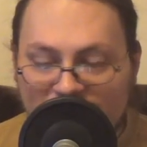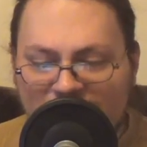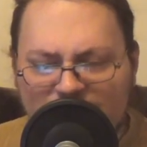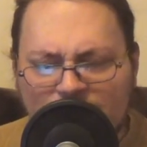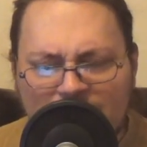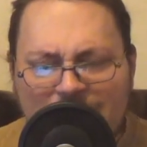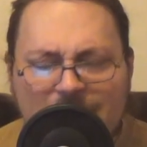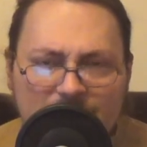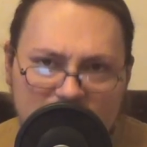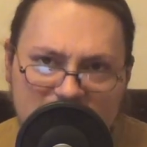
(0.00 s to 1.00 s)
In fact,
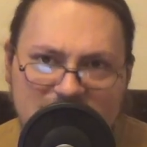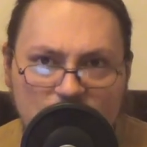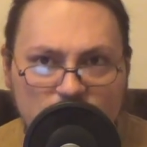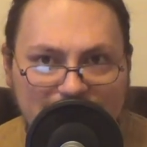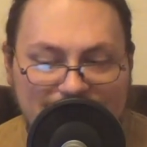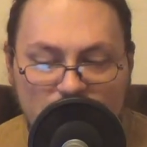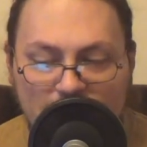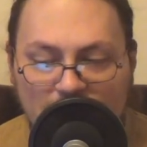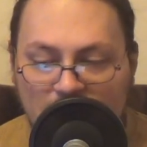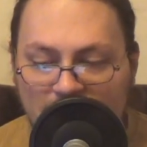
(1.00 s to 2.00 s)
the social
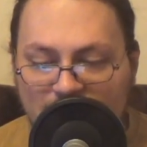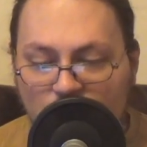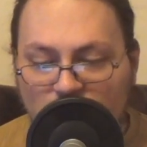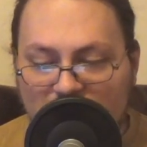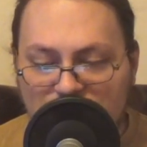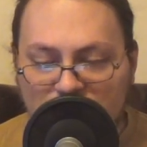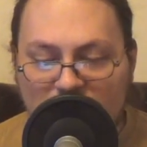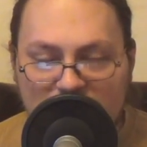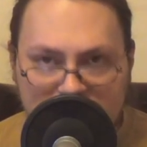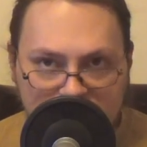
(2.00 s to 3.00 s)
agenda of Front
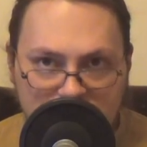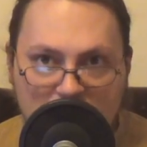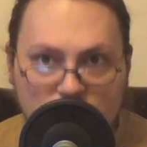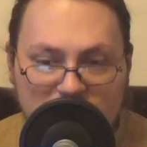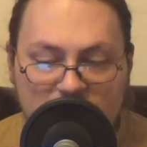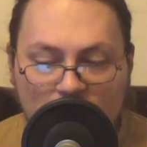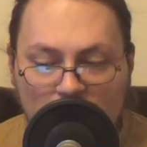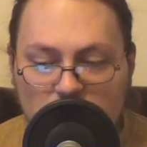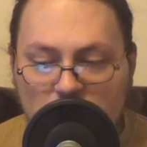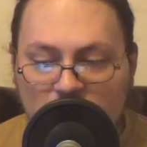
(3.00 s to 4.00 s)
National is mostly
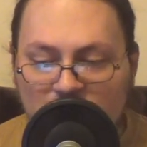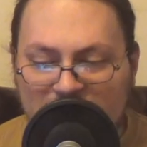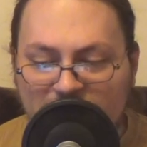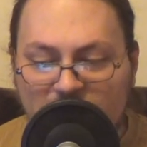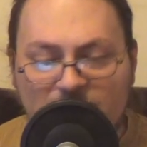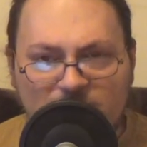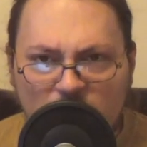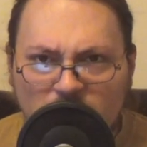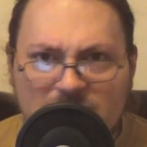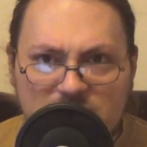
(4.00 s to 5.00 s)
logical, but
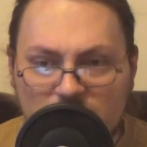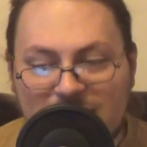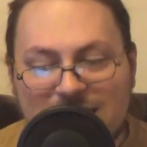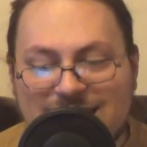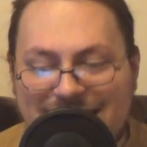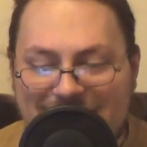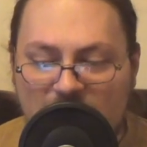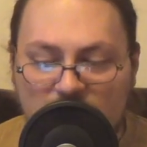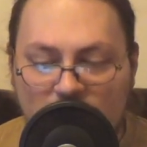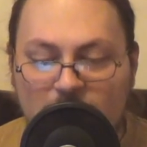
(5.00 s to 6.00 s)
Front National's
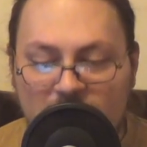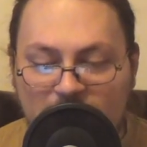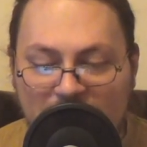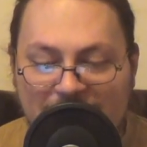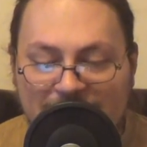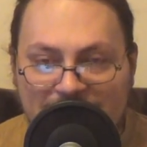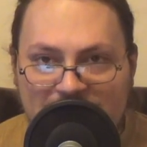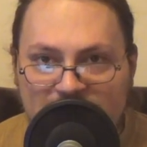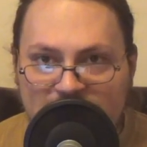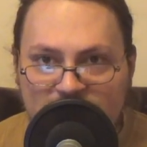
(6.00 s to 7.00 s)
economic plan
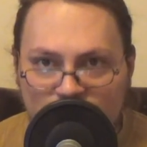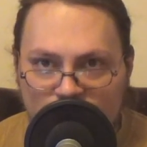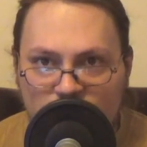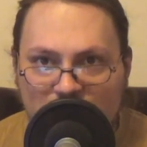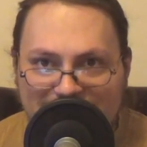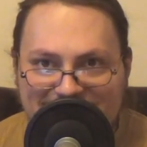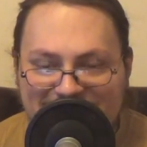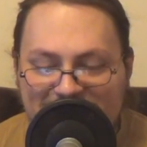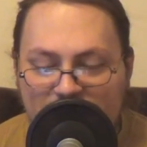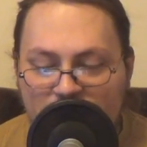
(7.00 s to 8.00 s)
is just
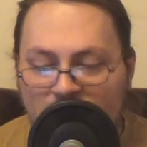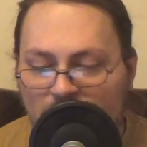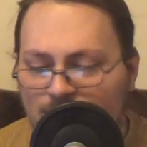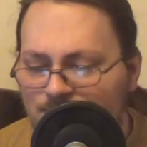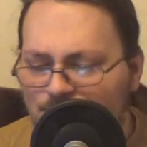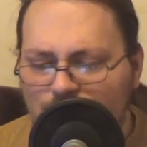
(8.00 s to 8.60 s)
terrible.